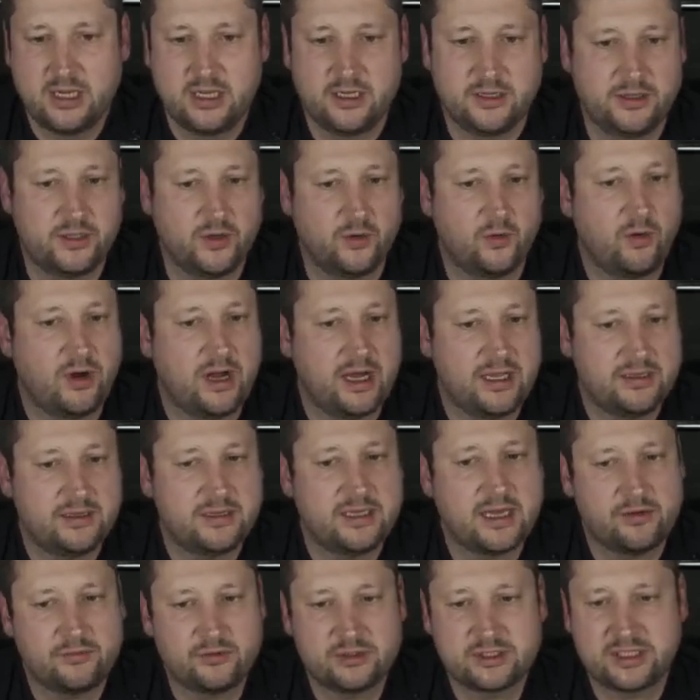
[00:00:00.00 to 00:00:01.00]
The only
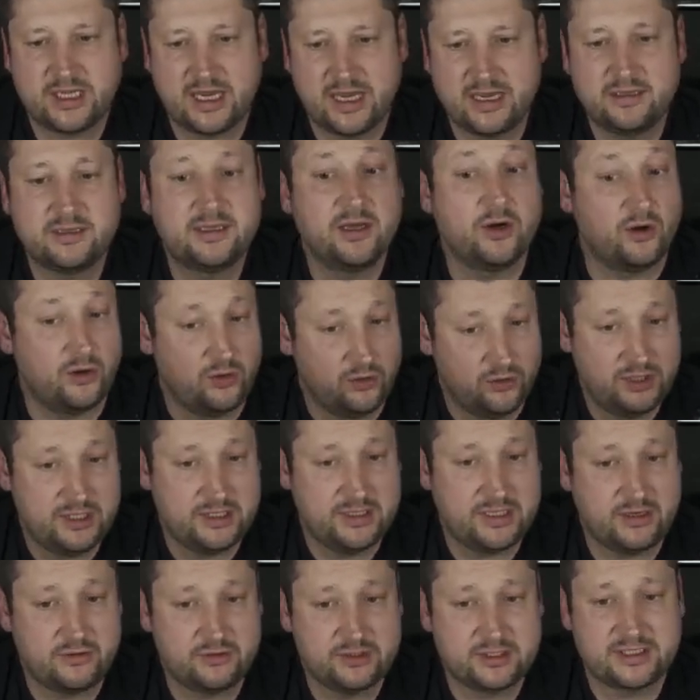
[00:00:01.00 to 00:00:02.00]

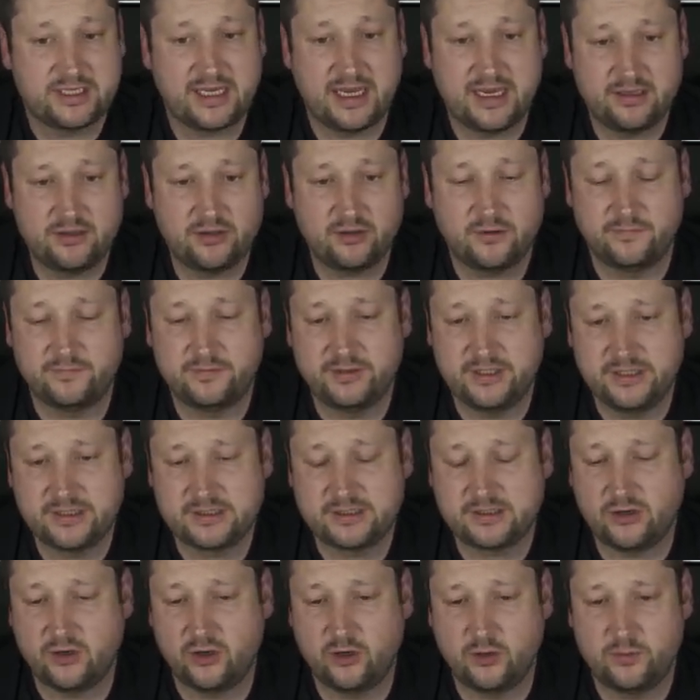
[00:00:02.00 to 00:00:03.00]
downside of this
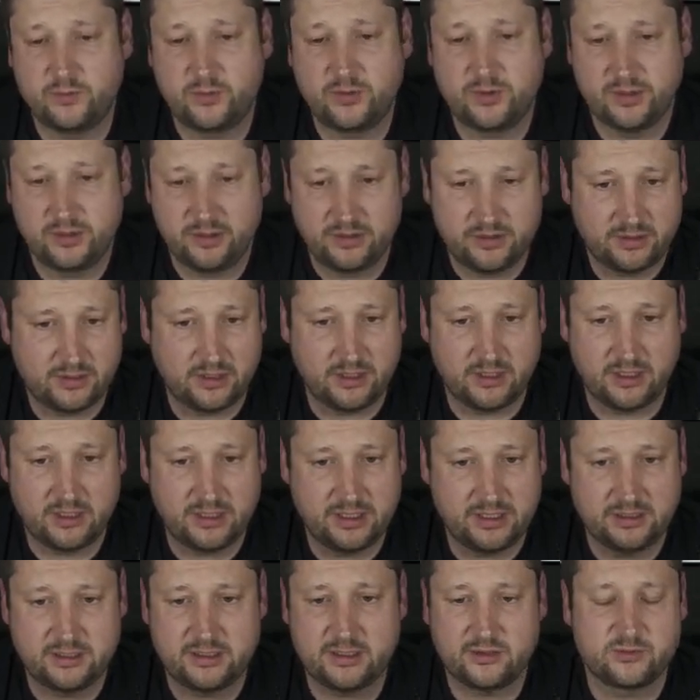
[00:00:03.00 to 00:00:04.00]
scope
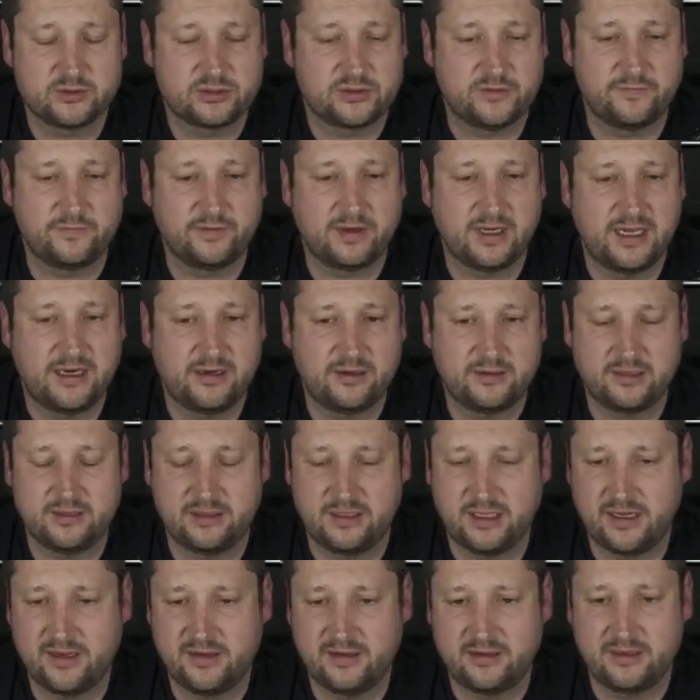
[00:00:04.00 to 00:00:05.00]
in terms of clarity
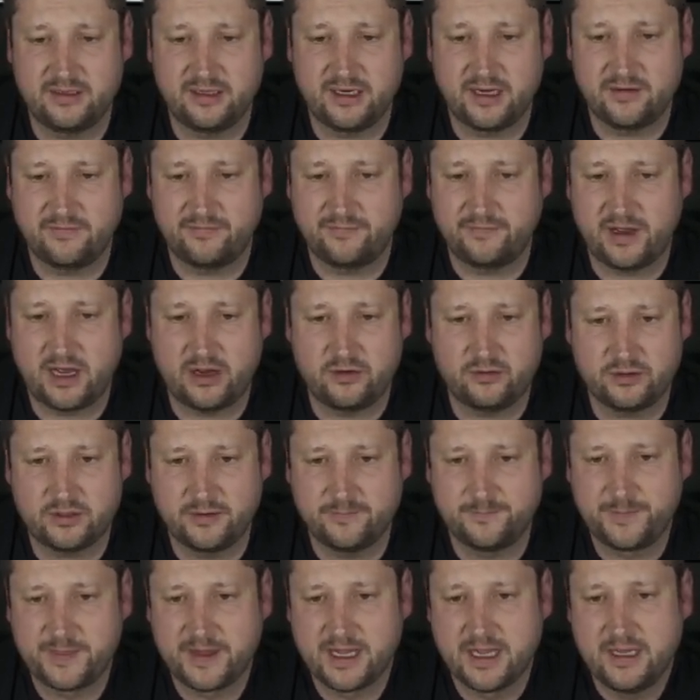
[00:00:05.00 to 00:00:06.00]
that I found
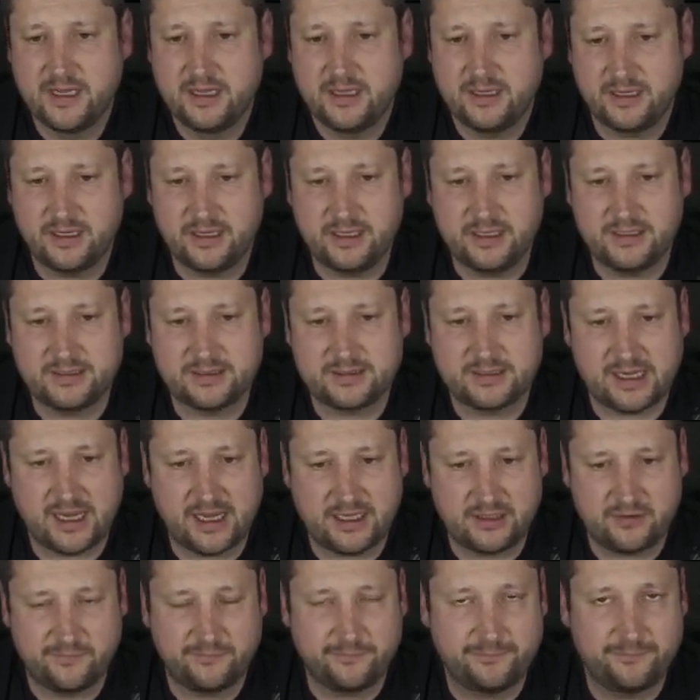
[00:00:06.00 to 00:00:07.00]
is
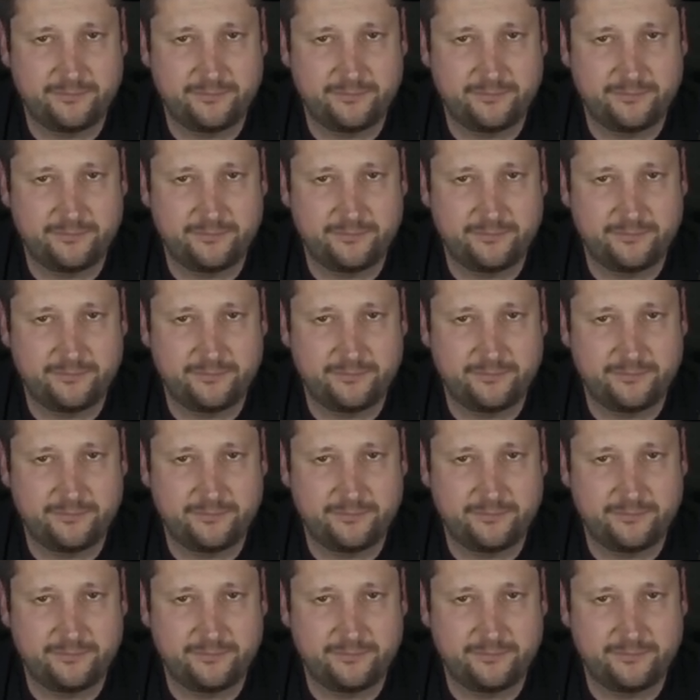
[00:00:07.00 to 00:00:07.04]
at